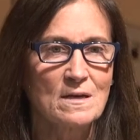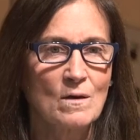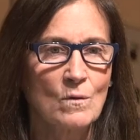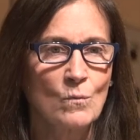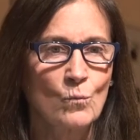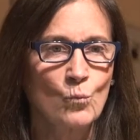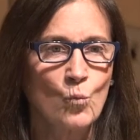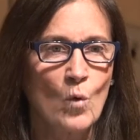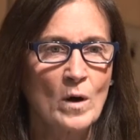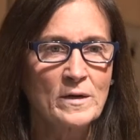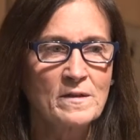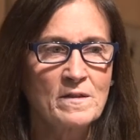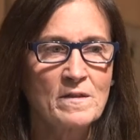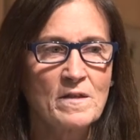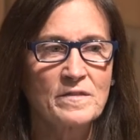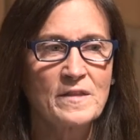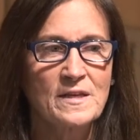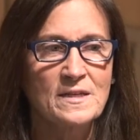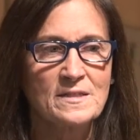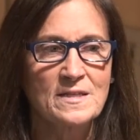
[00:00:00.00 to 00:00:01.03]
one of the
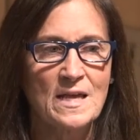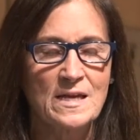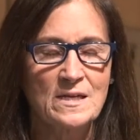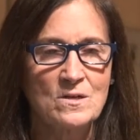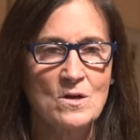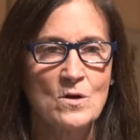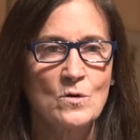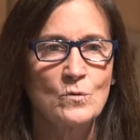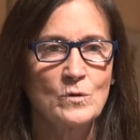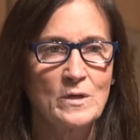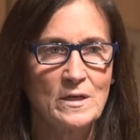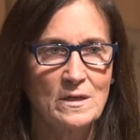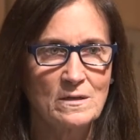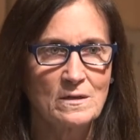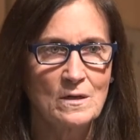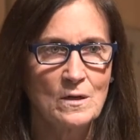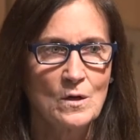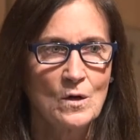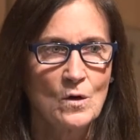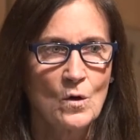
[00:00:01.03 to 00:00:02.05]
things I noted
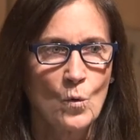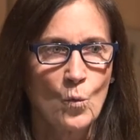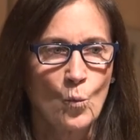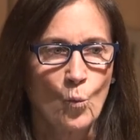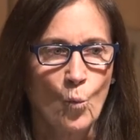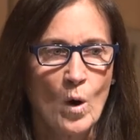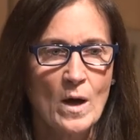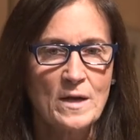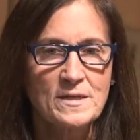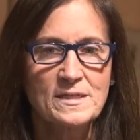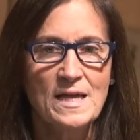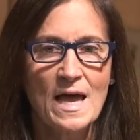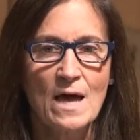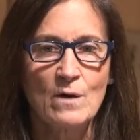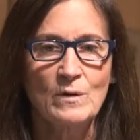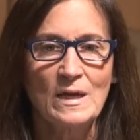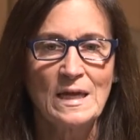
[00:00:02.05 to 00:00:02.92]
was how